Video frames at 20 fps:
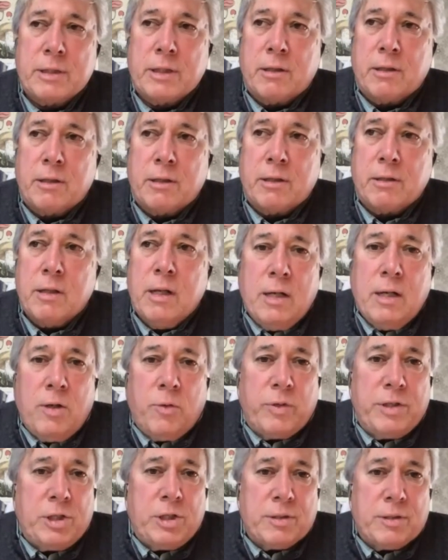They're
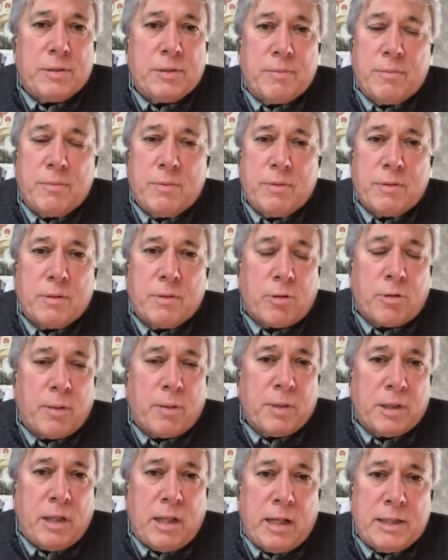we should
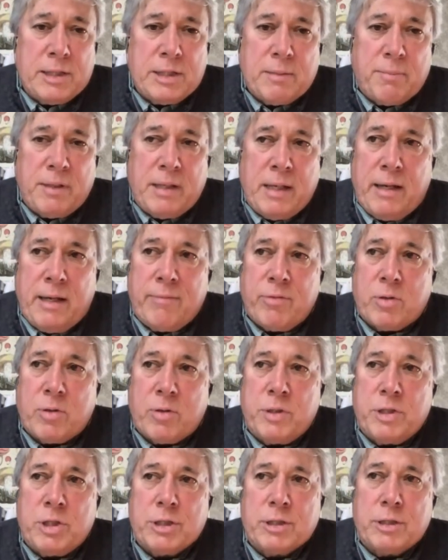criminalize the behavior.
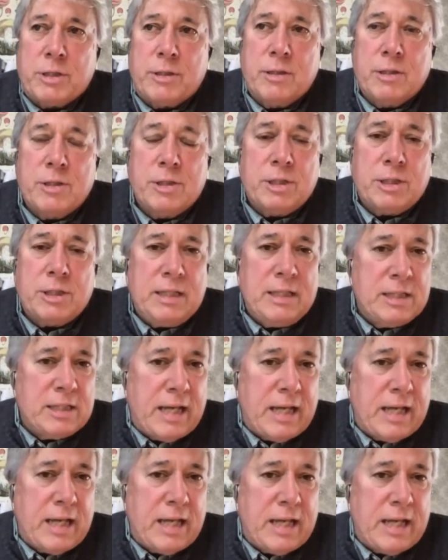We should seize
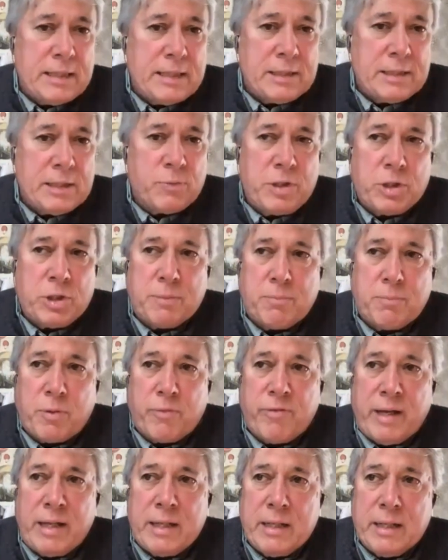assets. We should
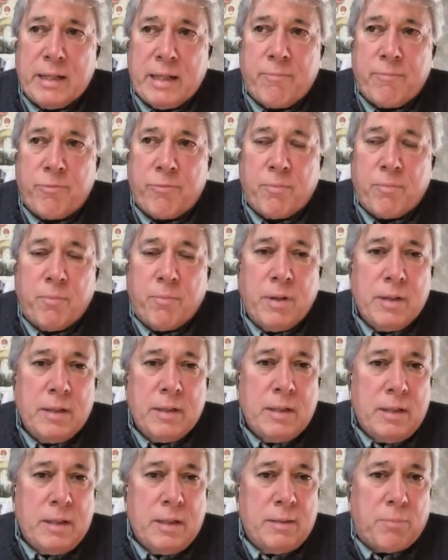prevent them from
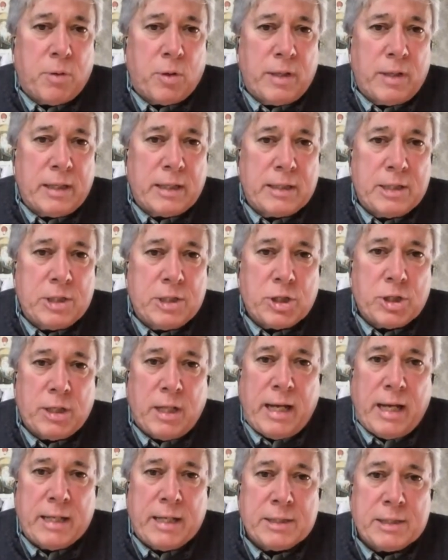burning additional
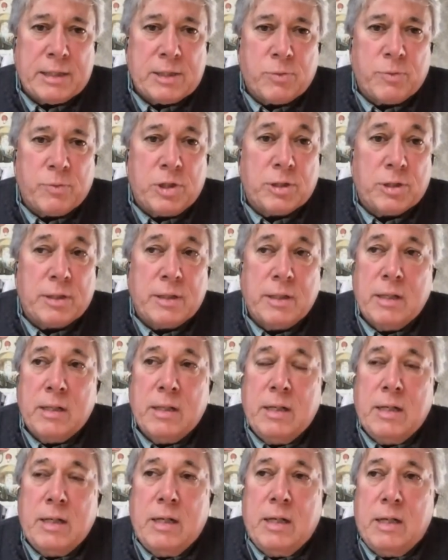assets. We should
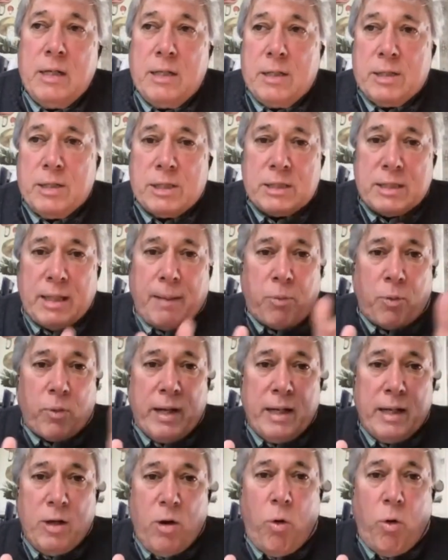
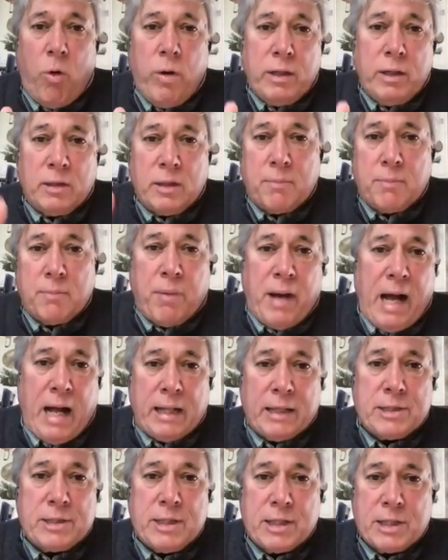separate oil and
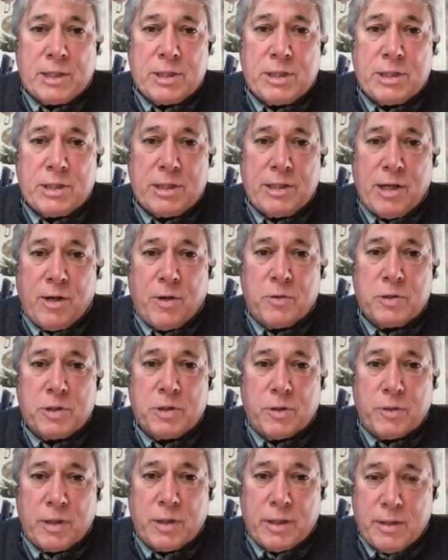politics, you know,
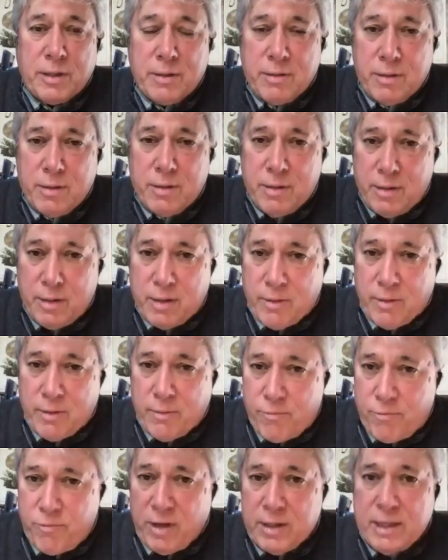so that the
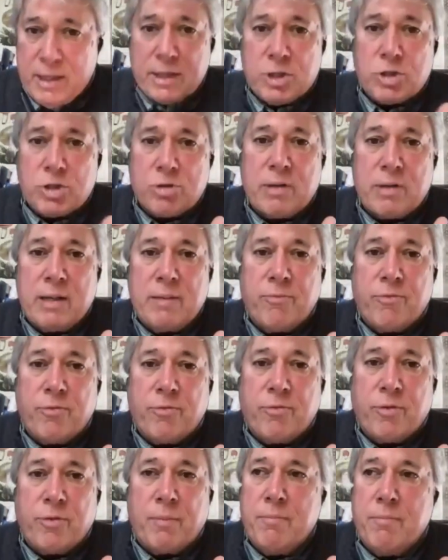funding stream
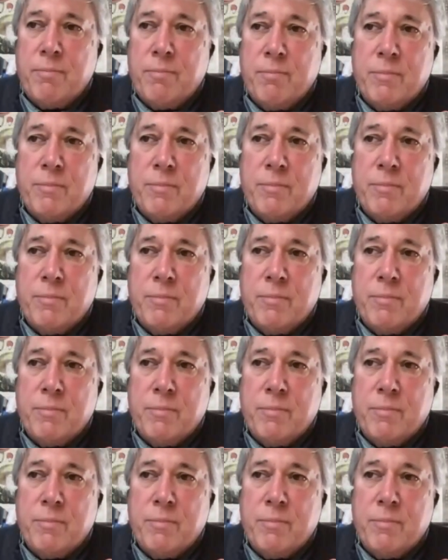from